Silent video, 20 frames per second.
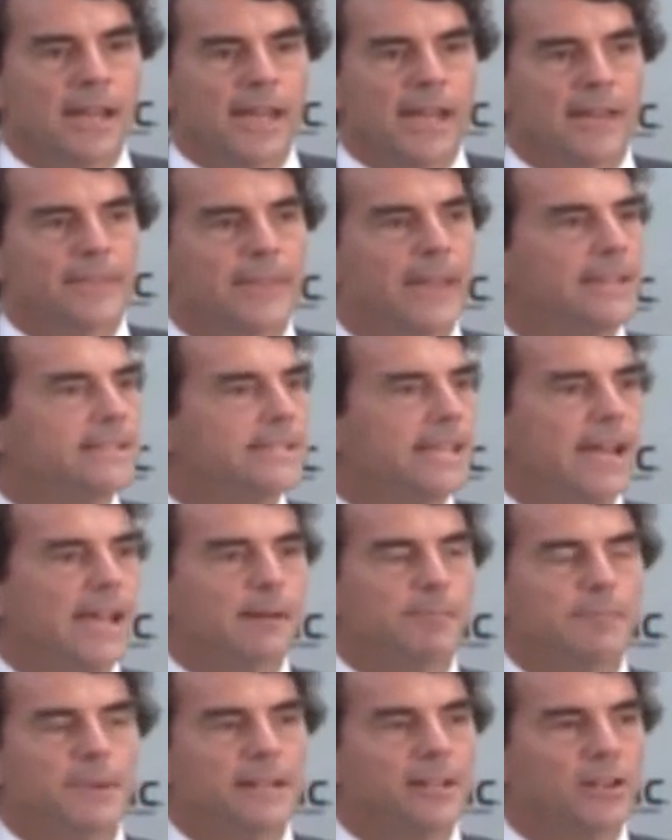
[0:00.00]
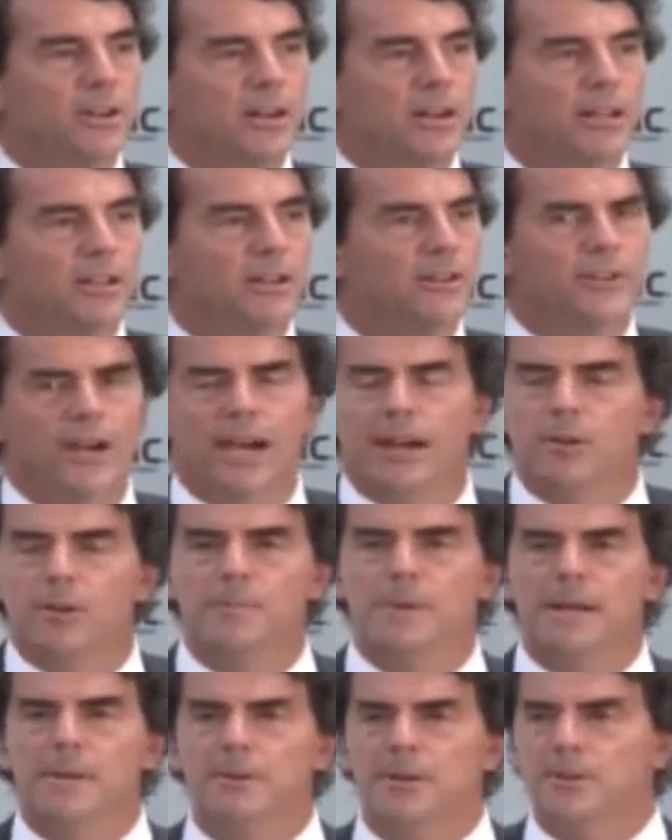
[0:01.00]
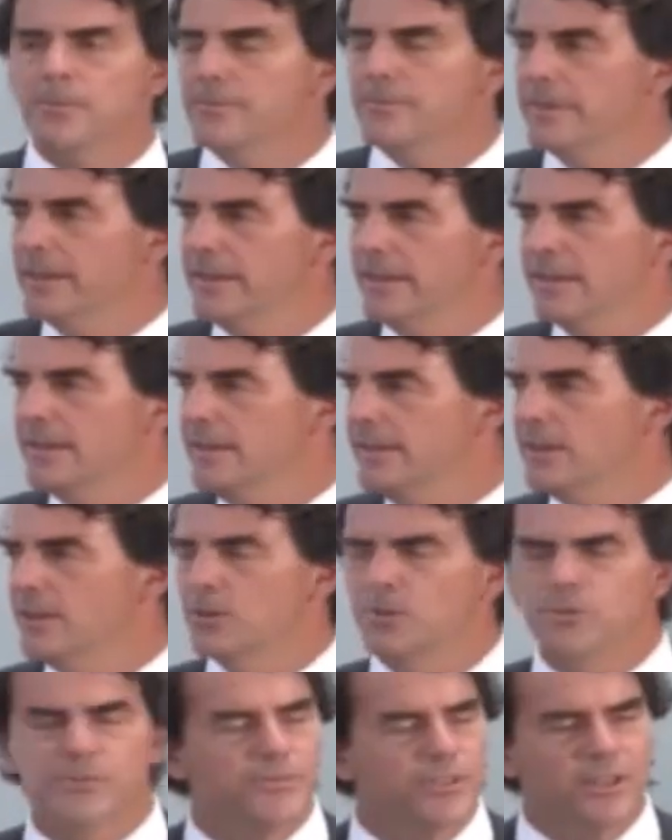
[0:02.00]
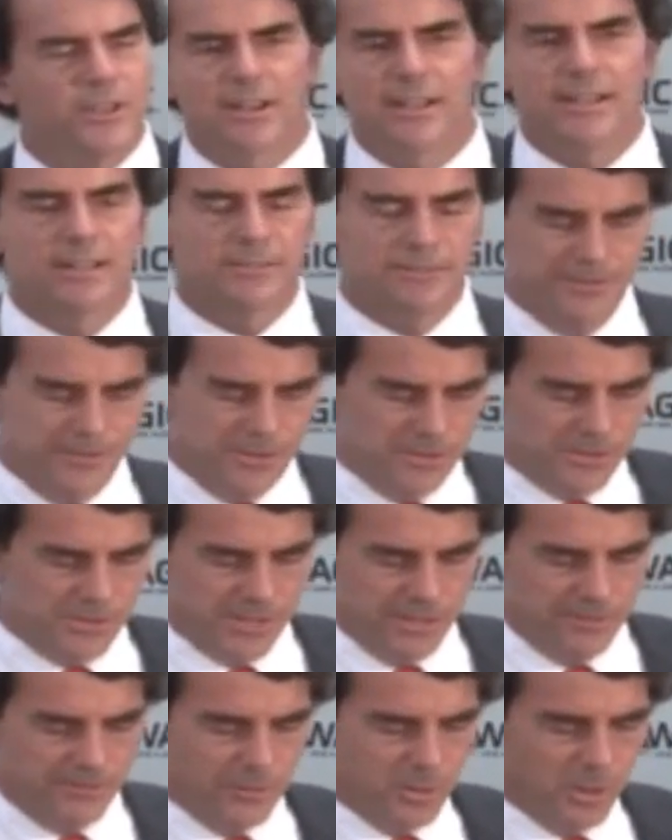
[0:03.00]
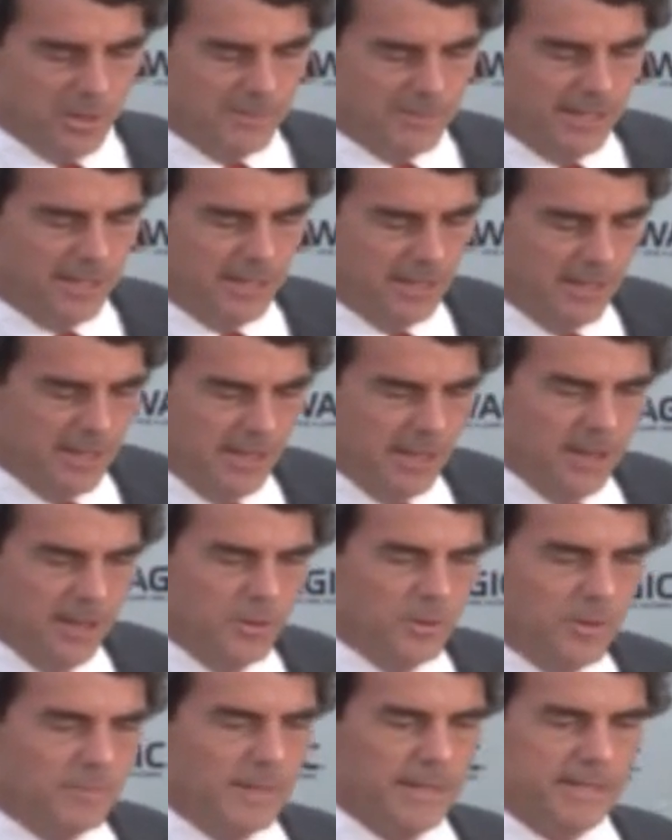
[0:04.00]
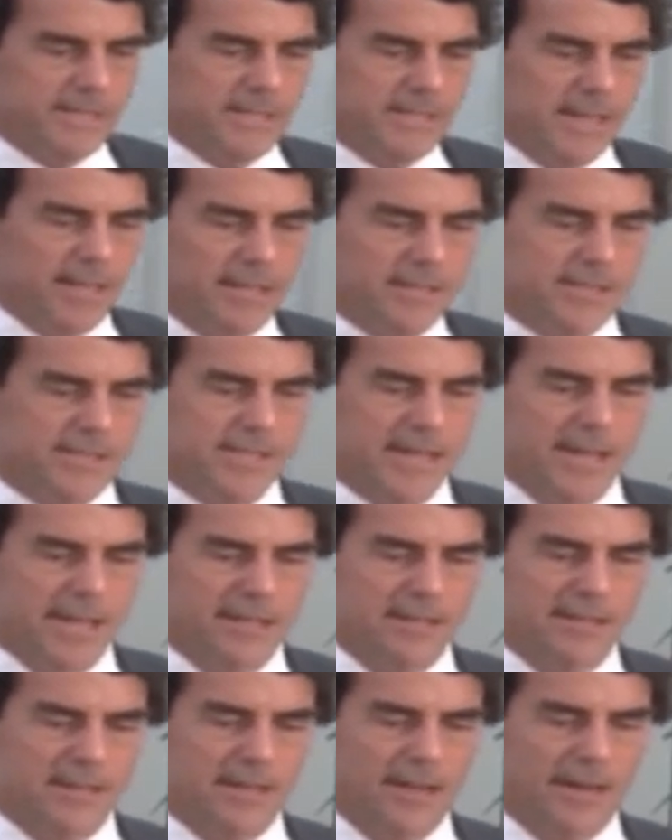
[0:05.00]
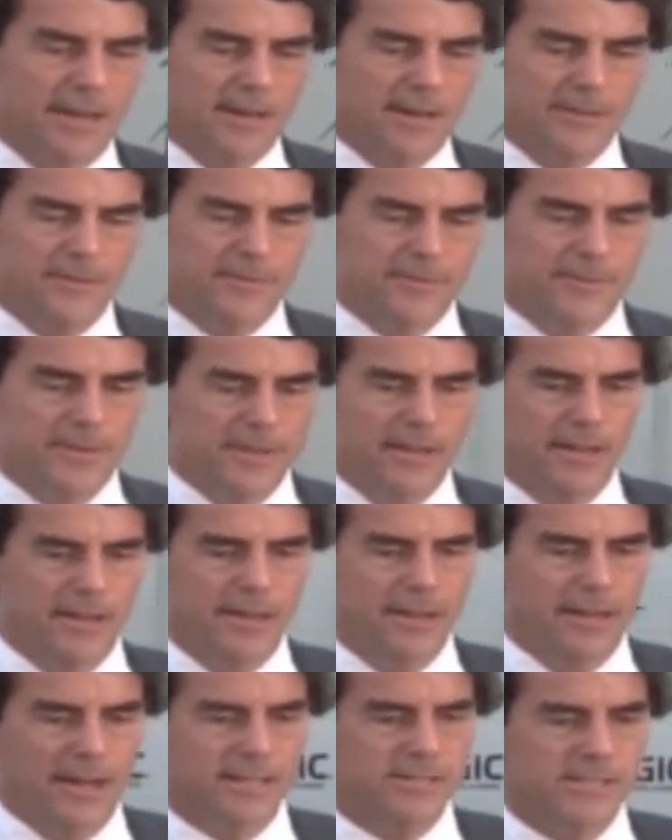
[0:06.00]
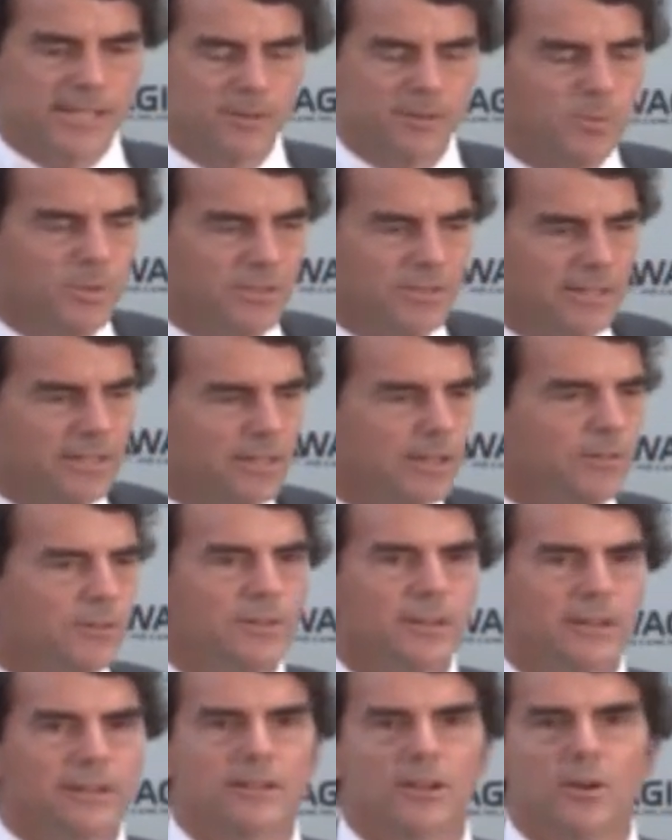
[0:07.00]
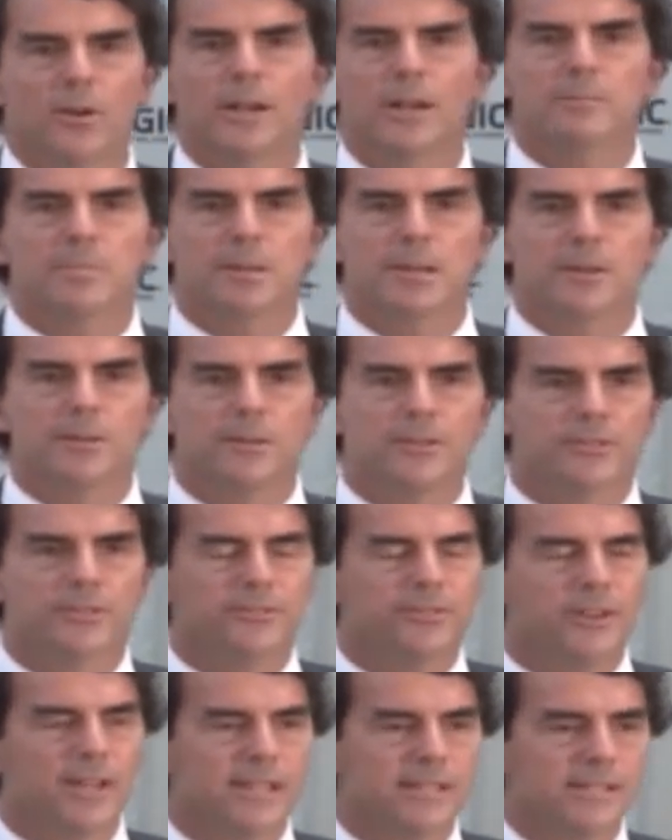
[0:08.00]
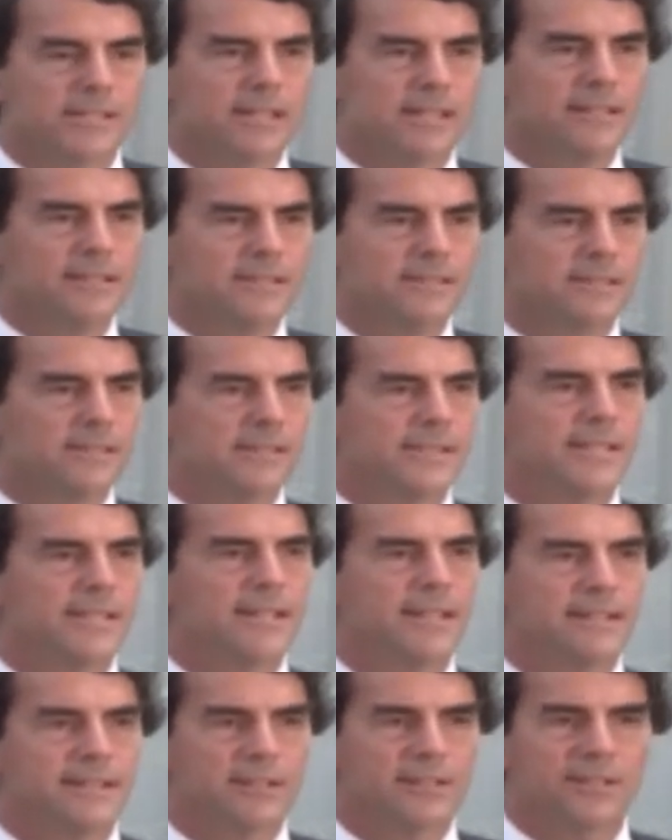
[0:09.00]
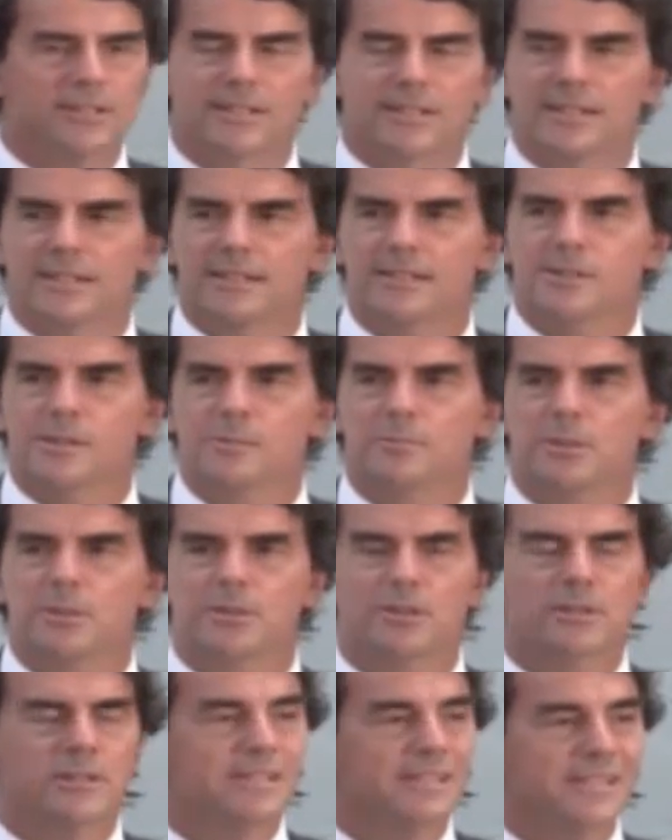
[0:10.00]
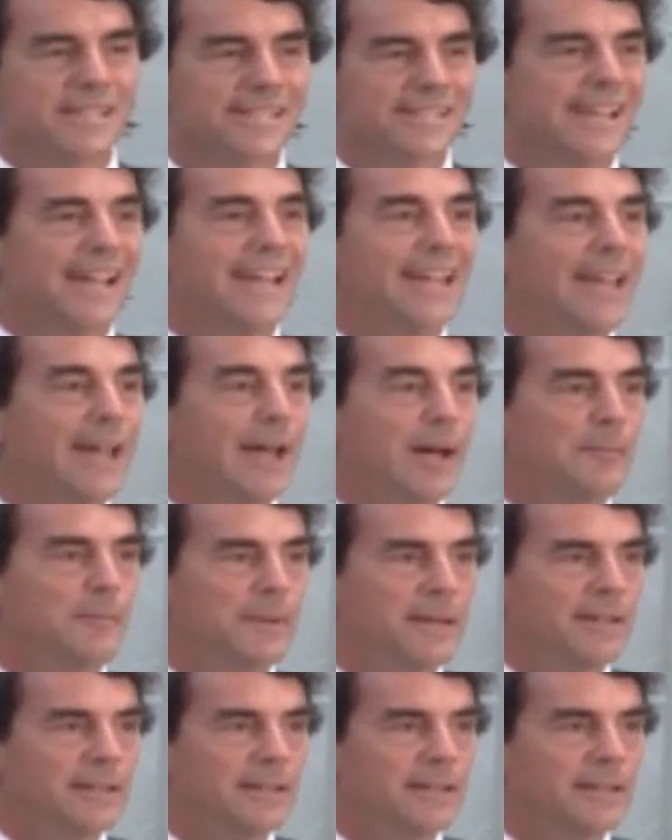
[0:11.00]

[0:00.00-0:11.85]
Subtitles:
And that's happening all over. I remember, you know, it was very confusing for me when my son said, I said, well, you know, go out and play with your friends. And he's sitting there looking at his computer and he says, I am.